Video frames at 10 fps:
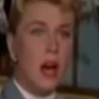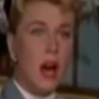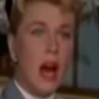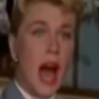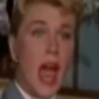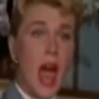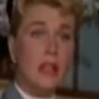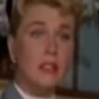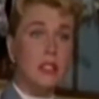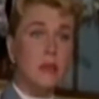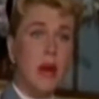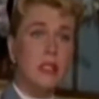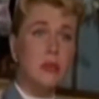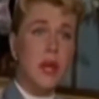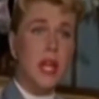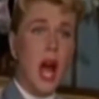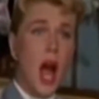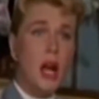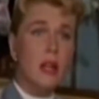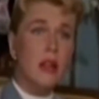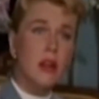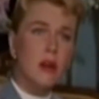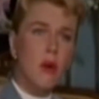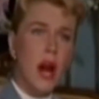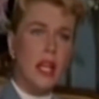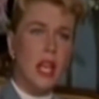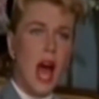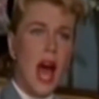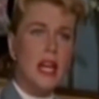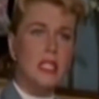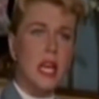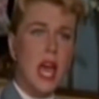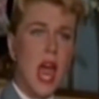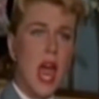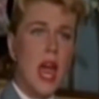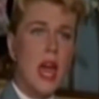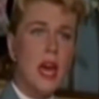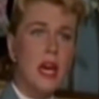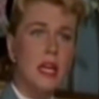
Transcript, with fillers: know the origin. It's very catchy and deserves a spot on this